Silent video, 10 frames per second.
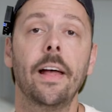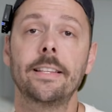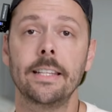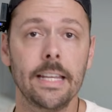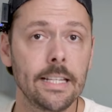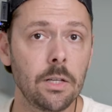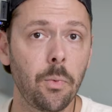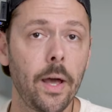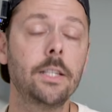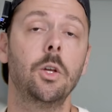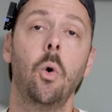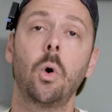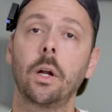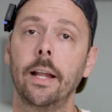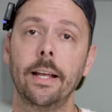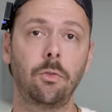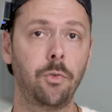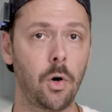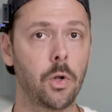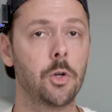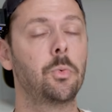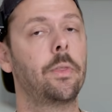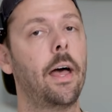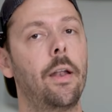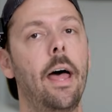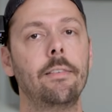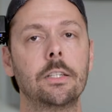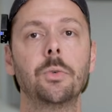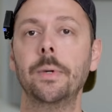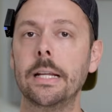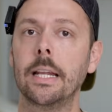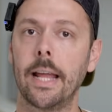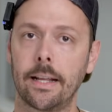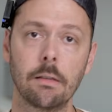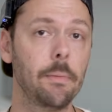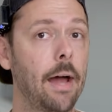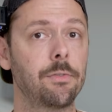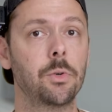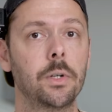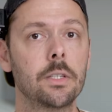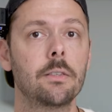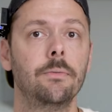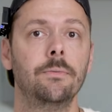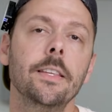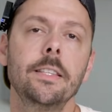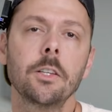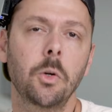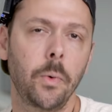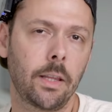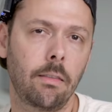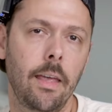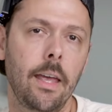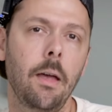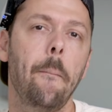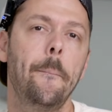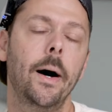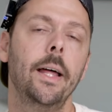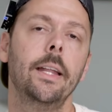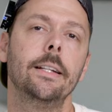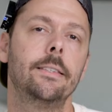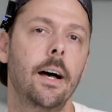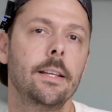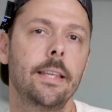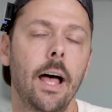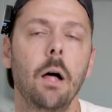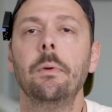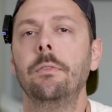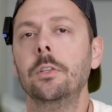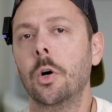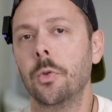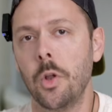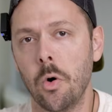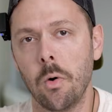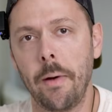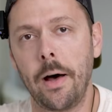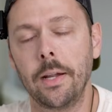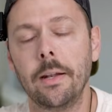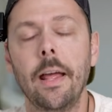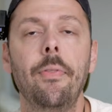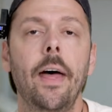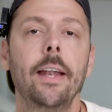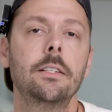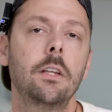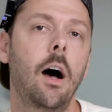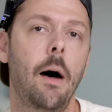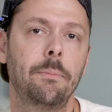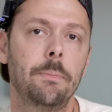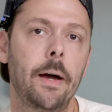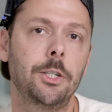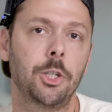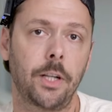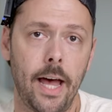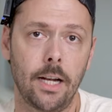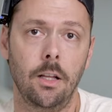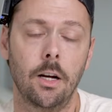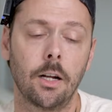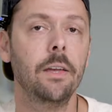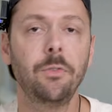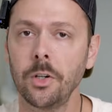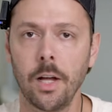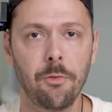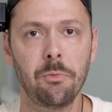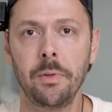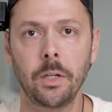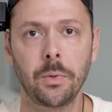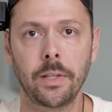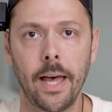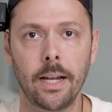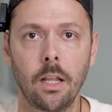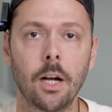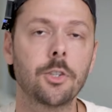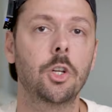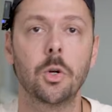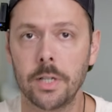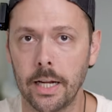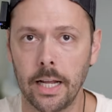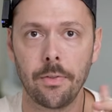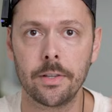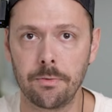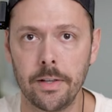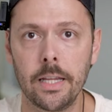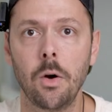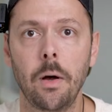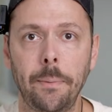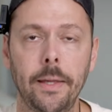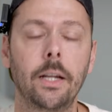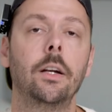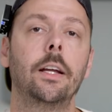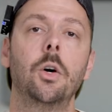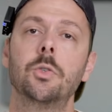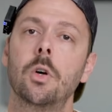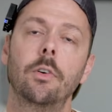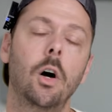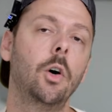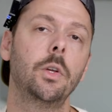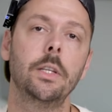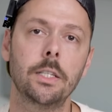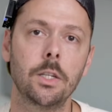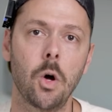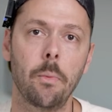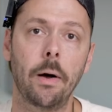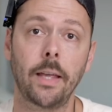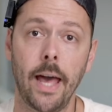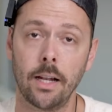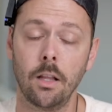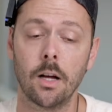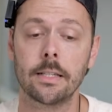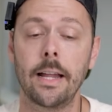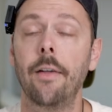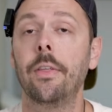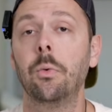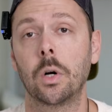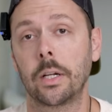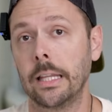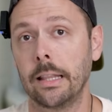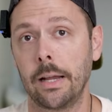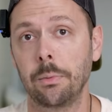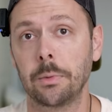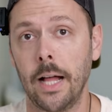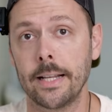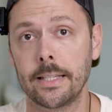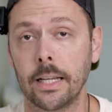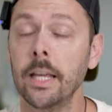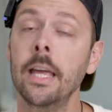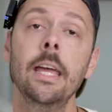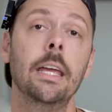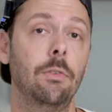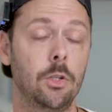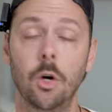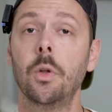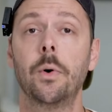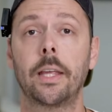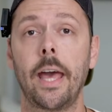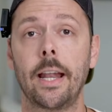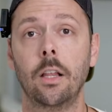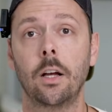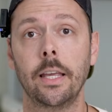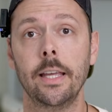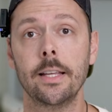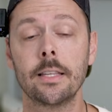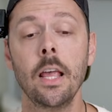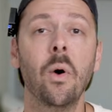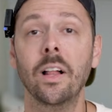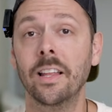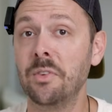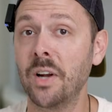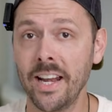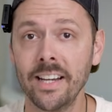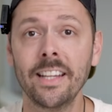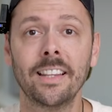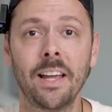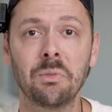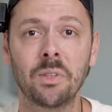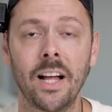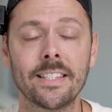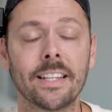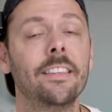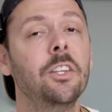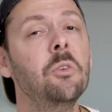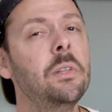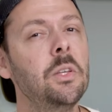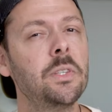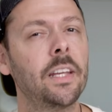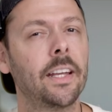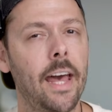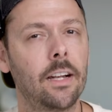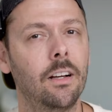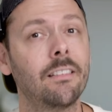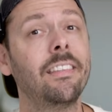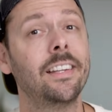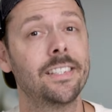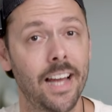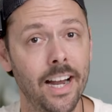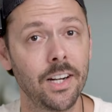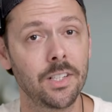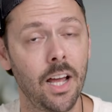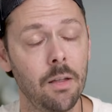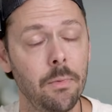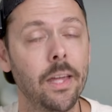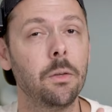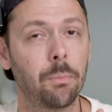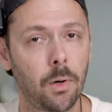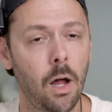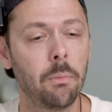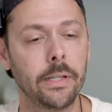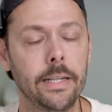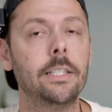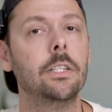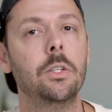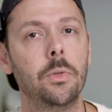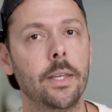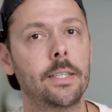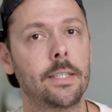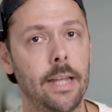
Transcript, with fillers: And that's an easy way to organize photos without having to reconnect them afterwards. This is a quick thing, but it does help if you don't know about it, and that is to optimize your catalog. If you're not familiar with catalogs, go check out this video up here. It goes over all you need to know about catalogs and how they work in Lightroom Classic. If you don't know what a catalog is, well, if you're editing in Lightroom Classic, then you've been using a catalog the entire time, and you probably need to do this